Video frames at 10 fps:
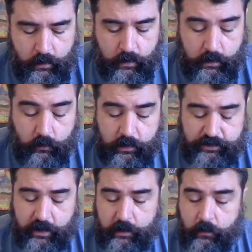in one
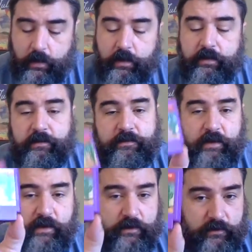giant one. This
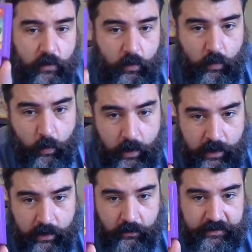is
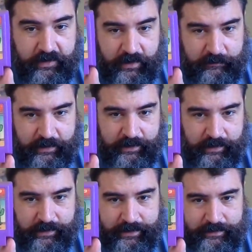Wild Gunman
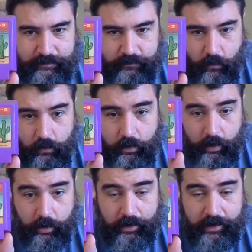
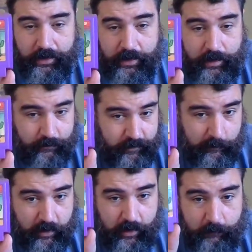for
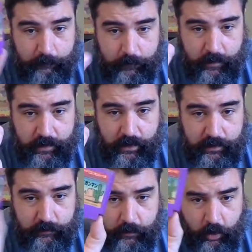Famicom. Again,
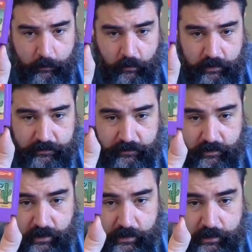it's purple because it's a
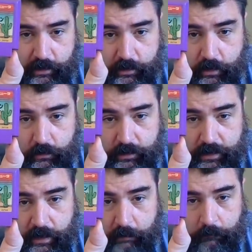light gun only
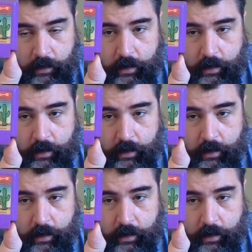game,